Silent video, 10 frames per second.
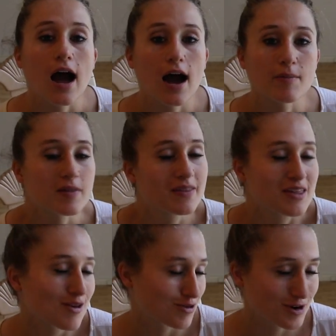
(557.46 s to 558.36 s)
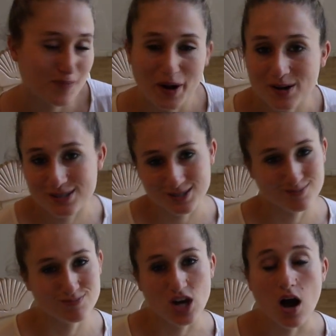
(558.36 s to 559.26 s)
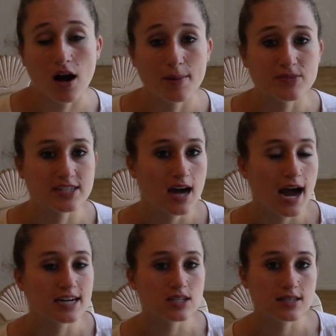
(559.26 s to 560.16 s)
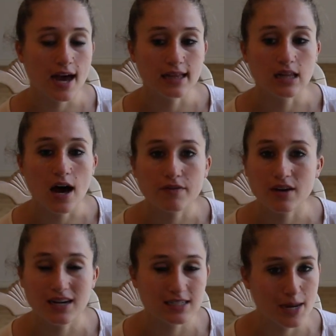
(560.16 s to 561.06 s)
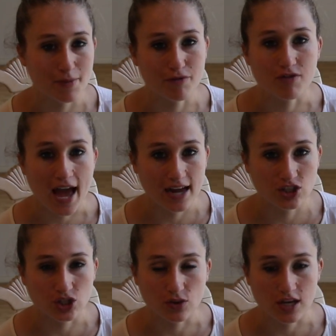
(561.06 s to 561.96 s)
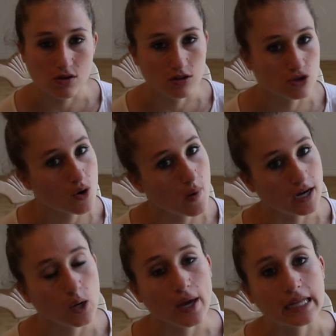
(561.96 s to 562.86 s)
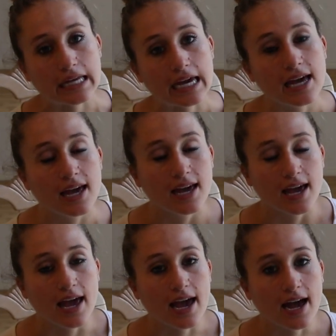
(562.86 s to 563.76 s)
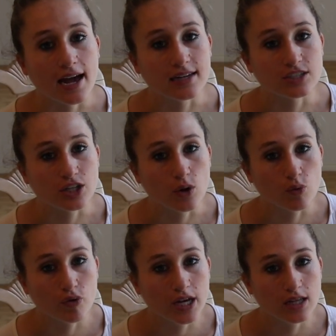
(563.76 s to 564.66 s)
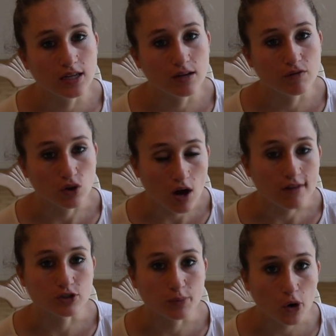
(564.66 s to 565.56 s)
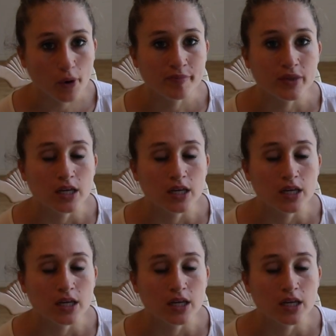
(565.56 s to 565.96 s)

And the third pair is Toms. I love any type of flat shoe that you can throw on quickly and, you know, really feel comfortable.